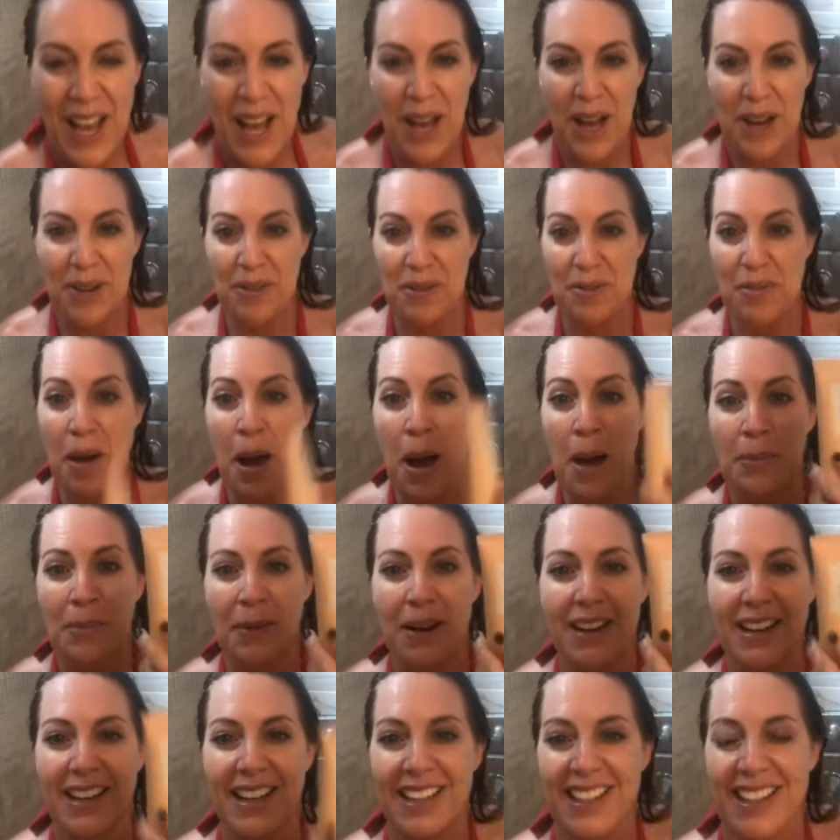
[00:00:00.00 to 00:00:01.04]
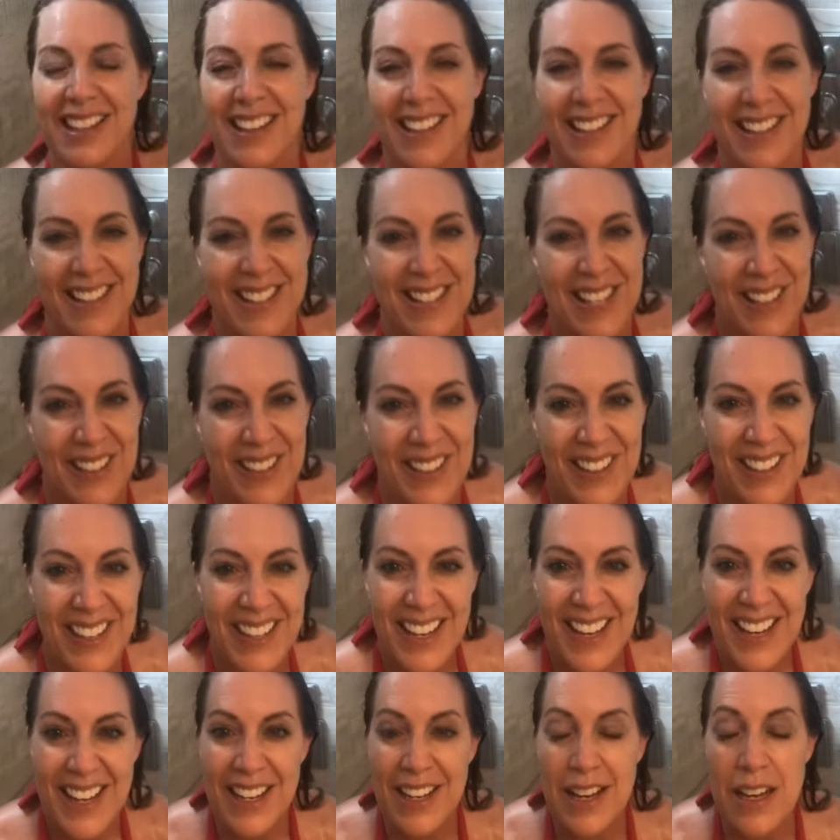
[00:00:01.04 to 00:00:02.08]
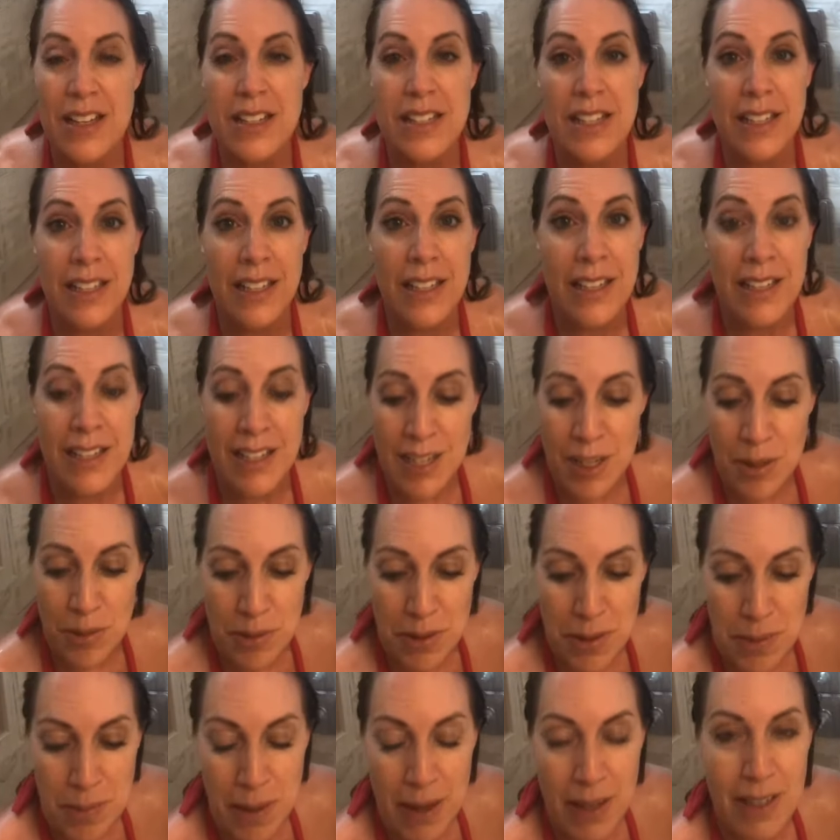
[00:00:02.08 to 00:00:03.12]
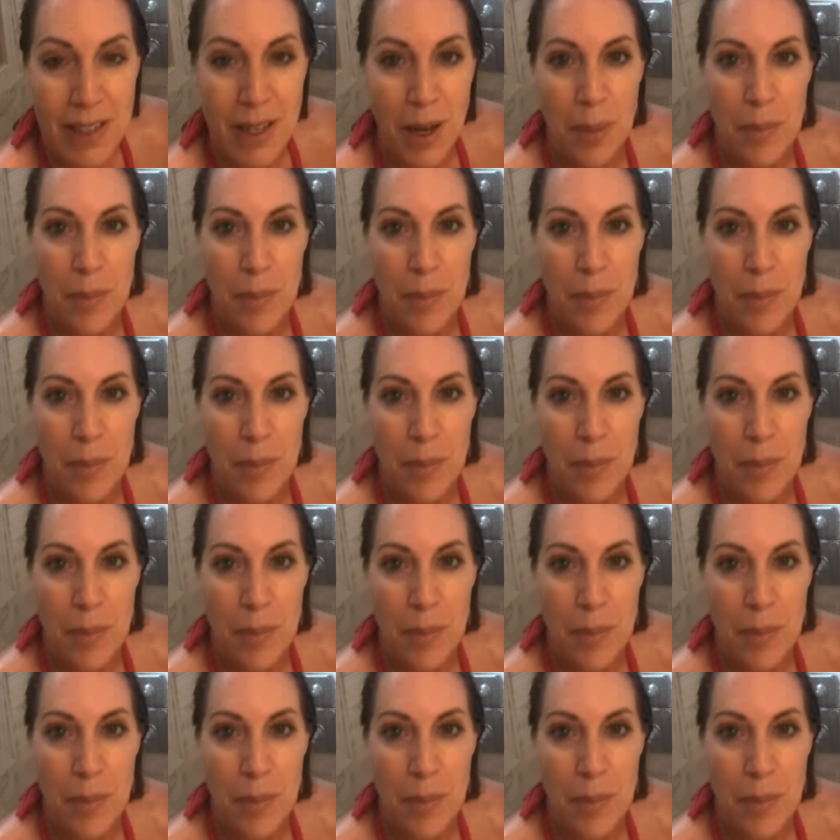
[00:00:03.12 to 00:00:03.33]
with Monat cleanser because I got in here with makeup.